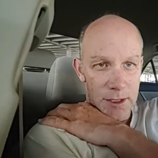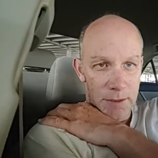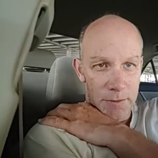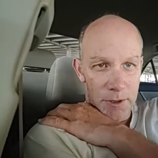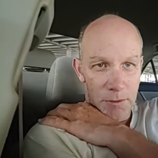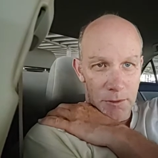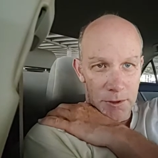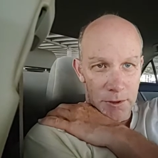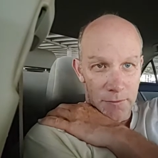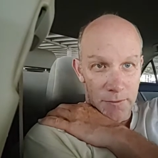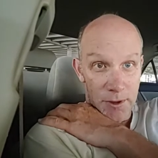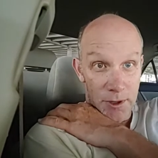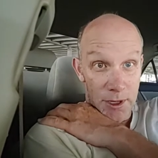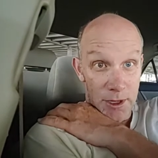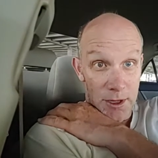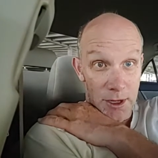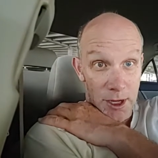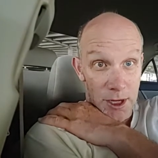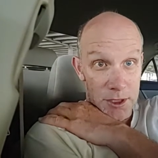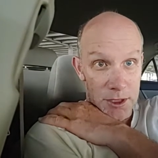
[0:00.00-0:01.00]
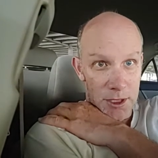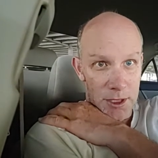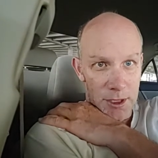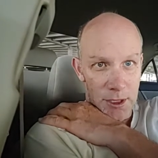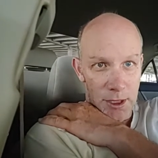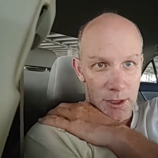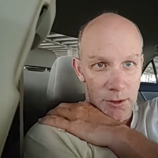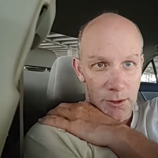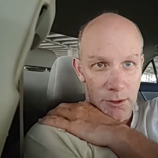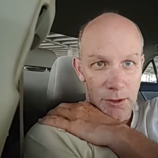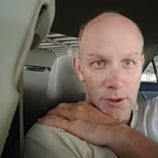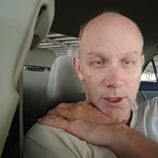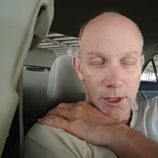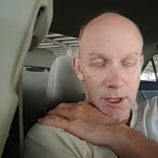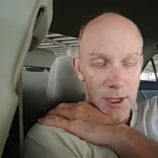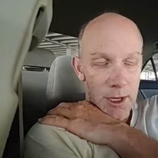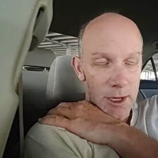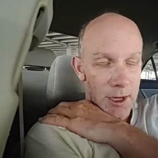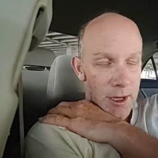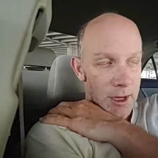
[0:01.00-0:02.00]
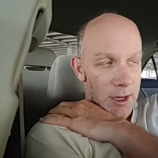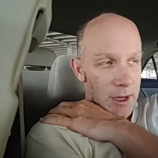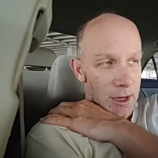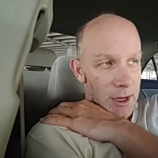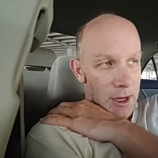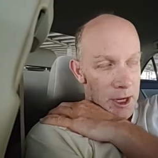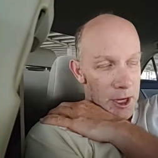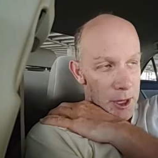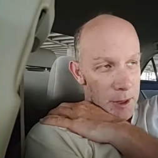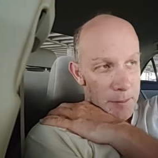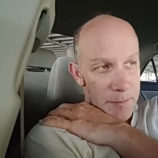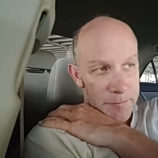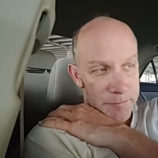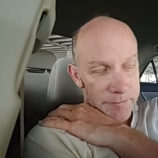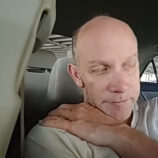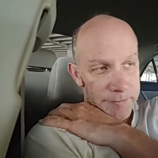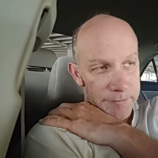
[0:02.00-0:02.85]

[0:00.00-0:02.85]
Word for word: something with a very dodgy title. Um,